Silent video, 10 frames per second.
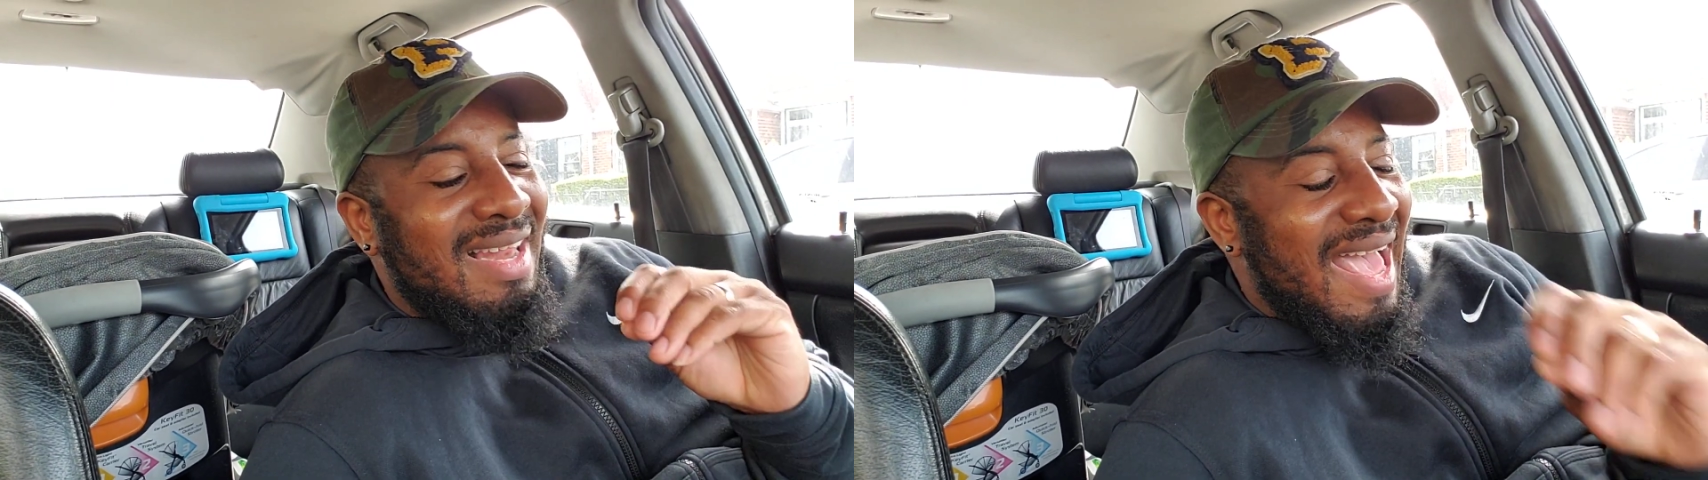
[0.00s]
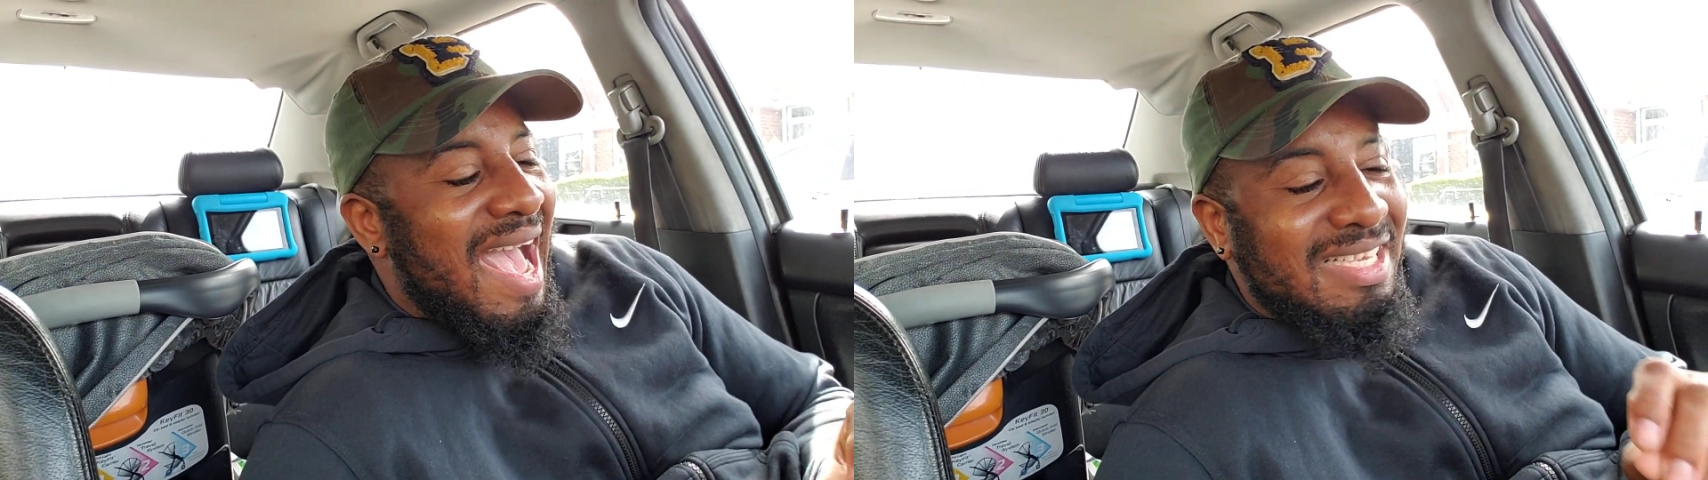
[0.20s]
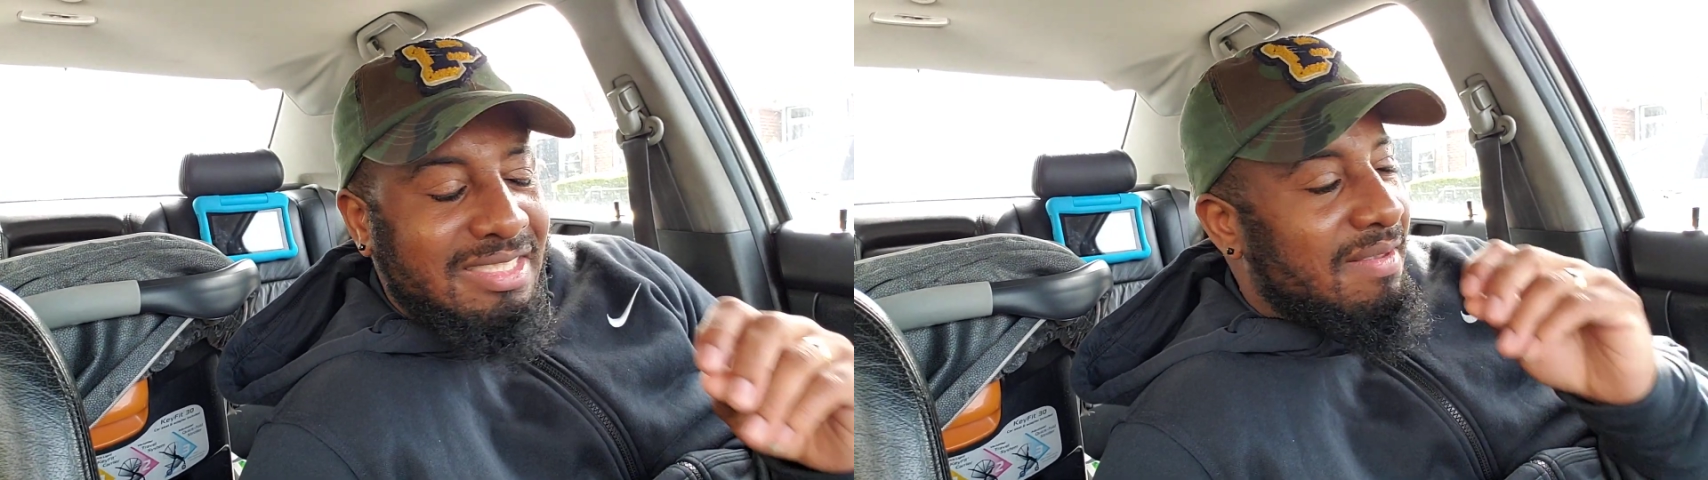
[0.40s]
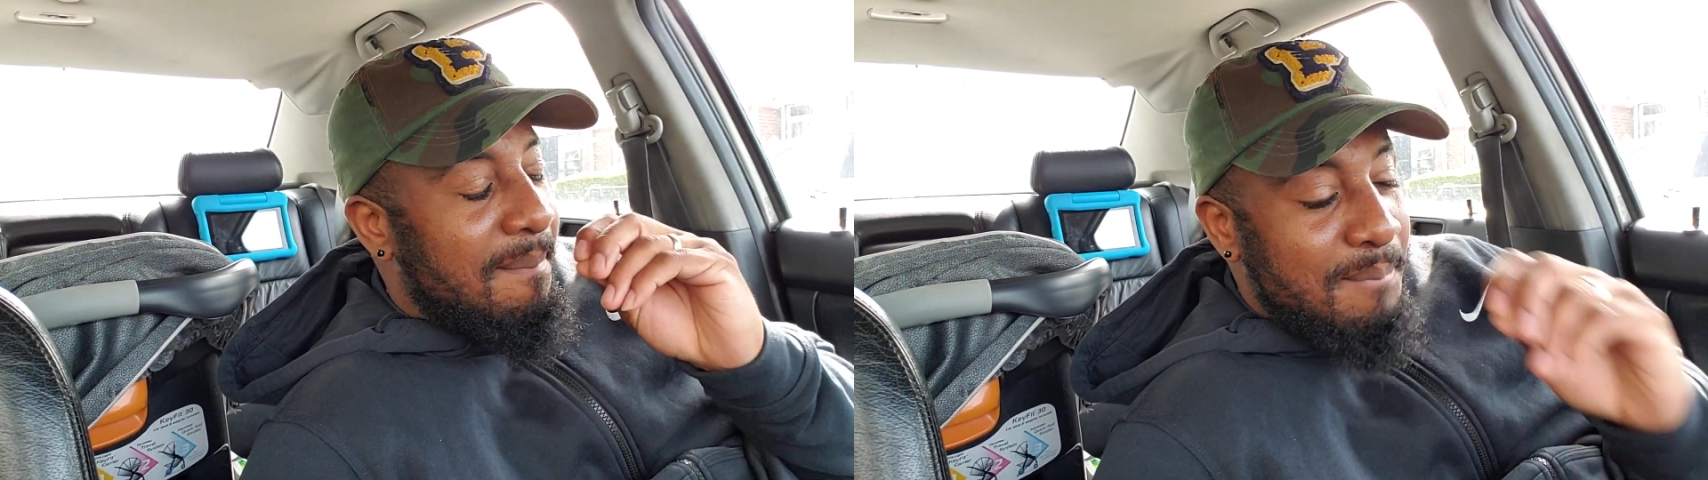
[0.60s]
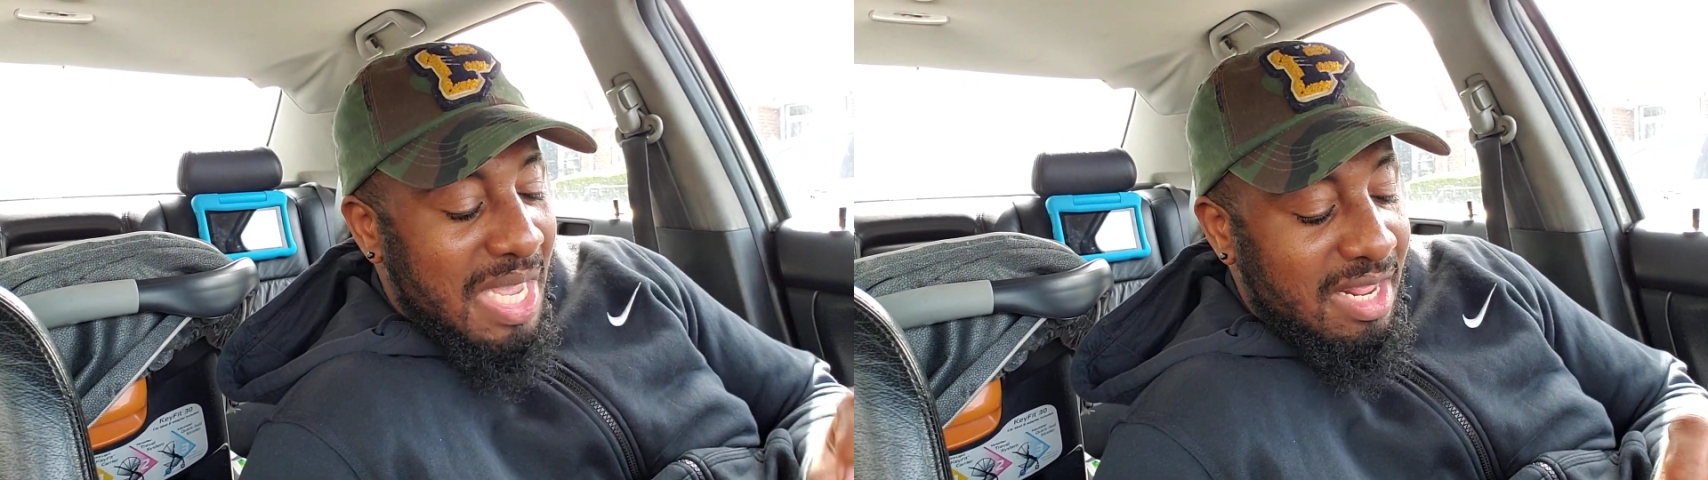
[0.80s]
last
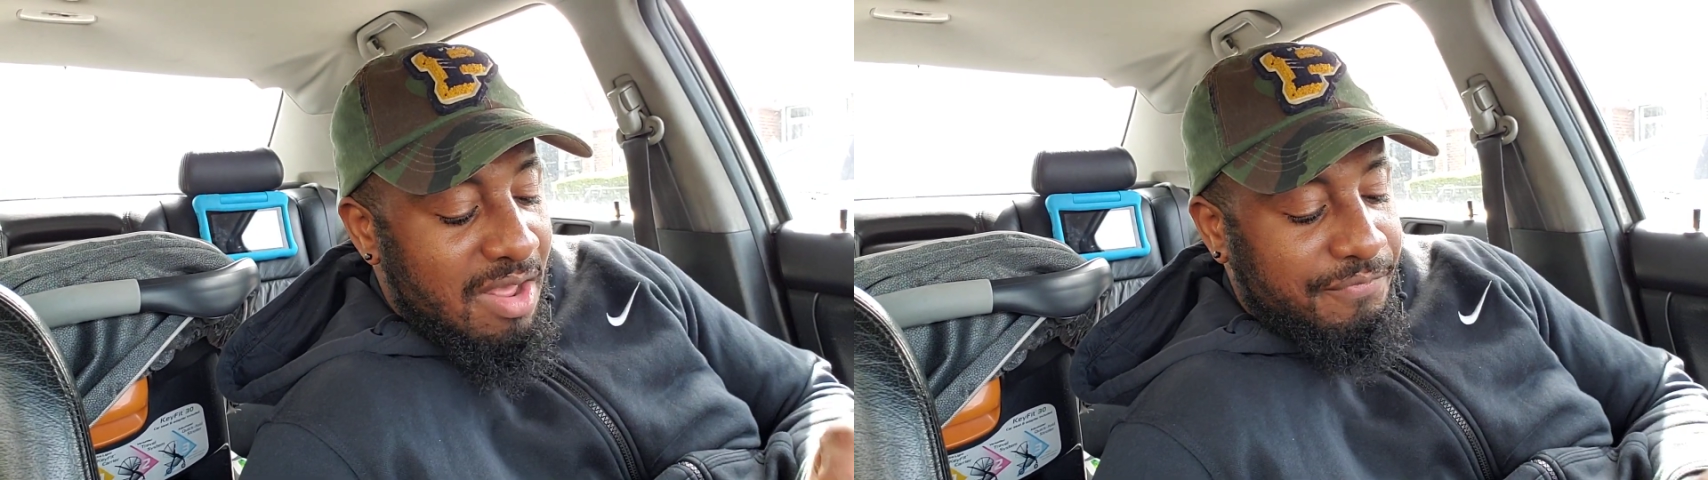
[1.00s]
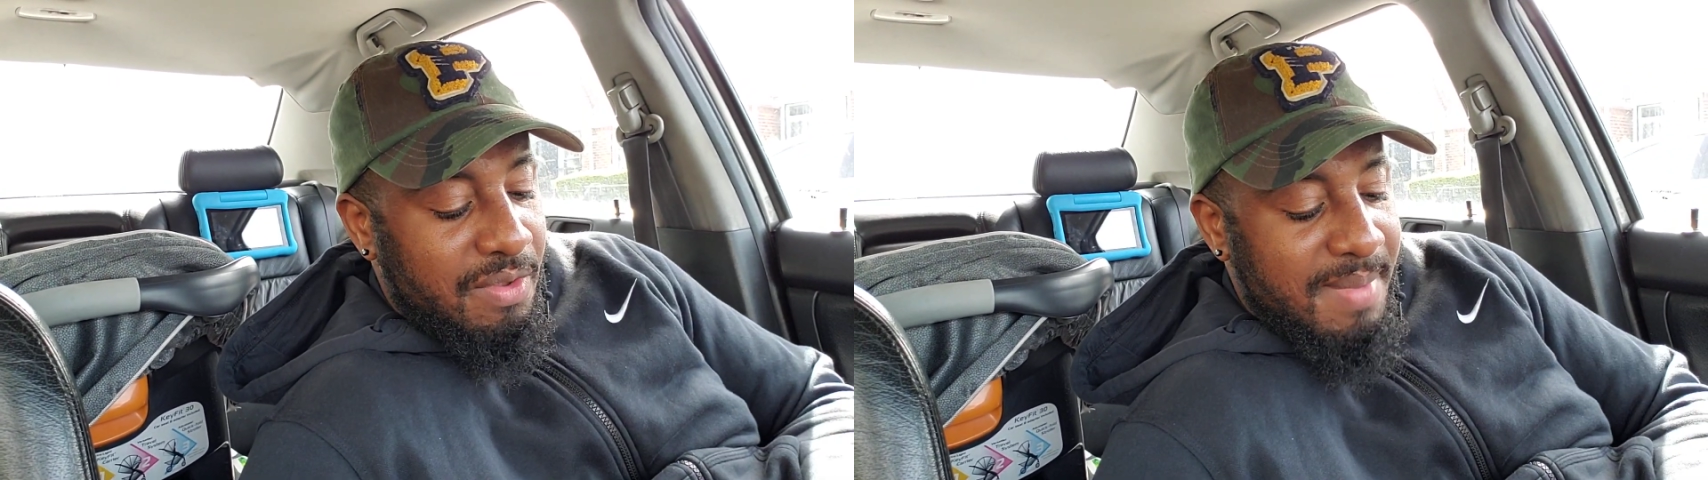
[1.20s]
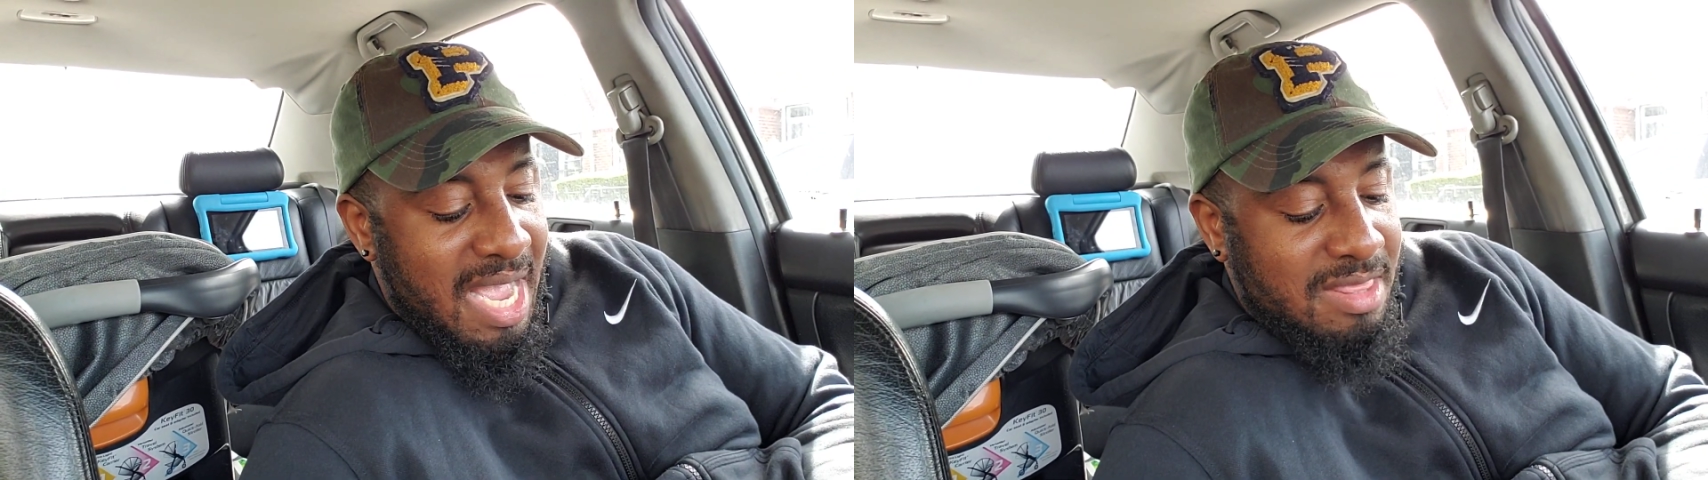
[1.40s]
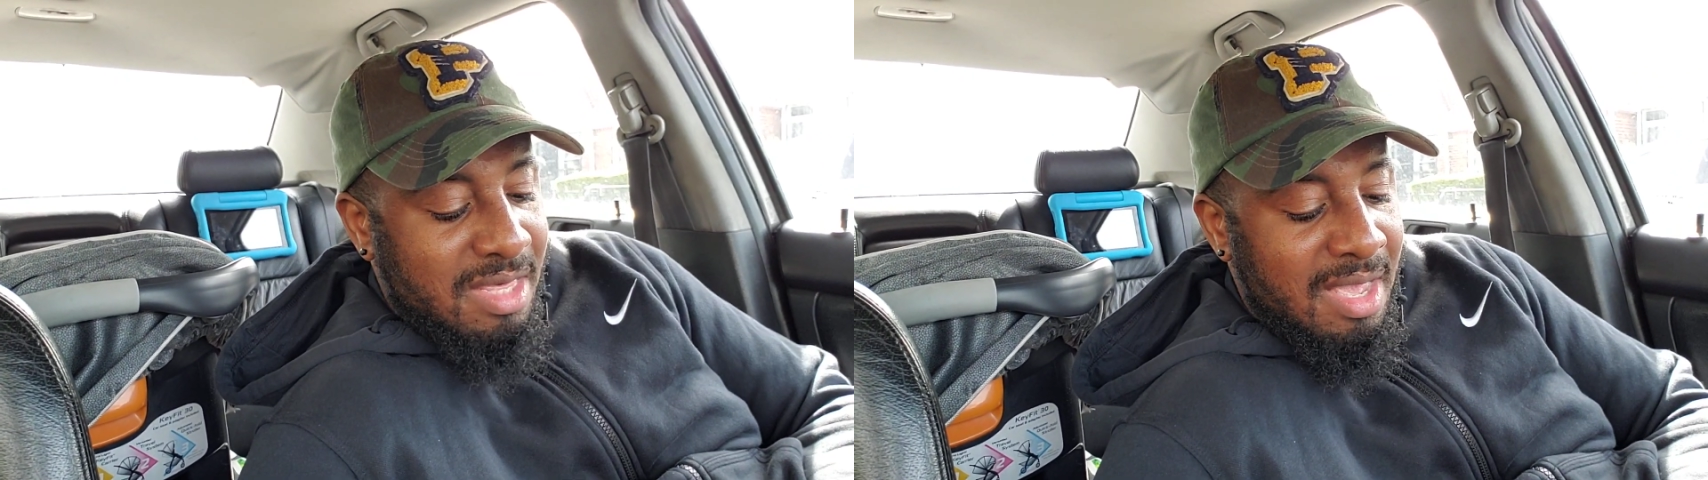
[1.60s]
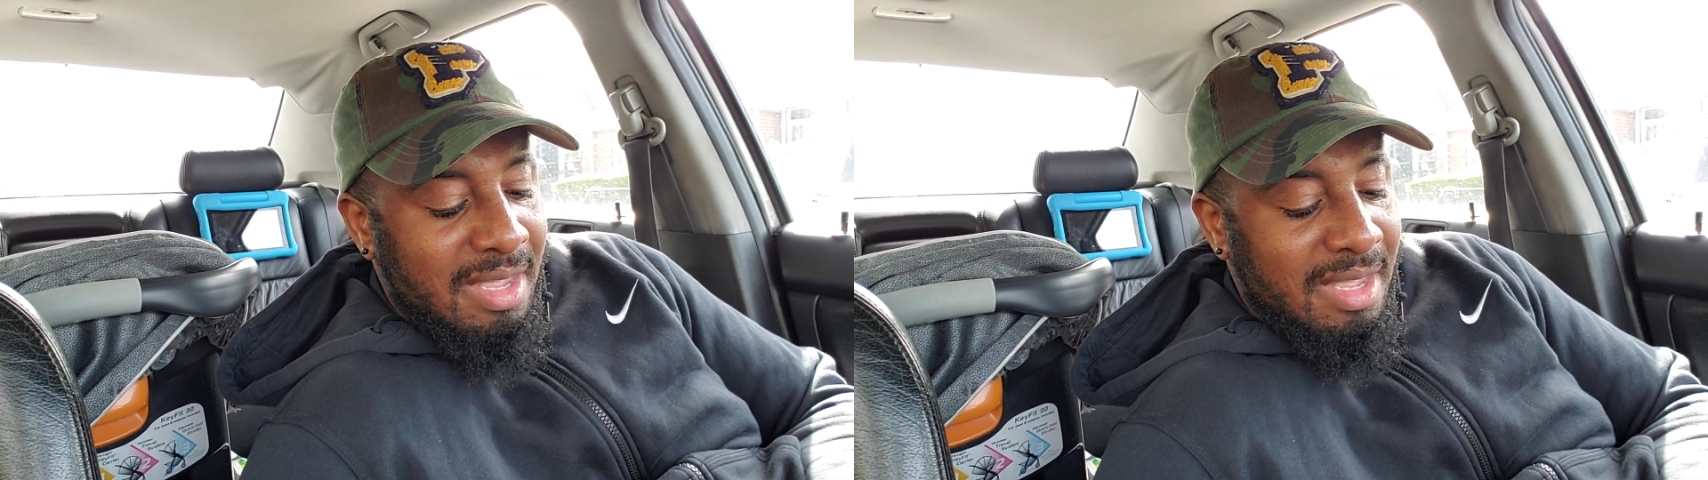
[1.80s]
minute of the match,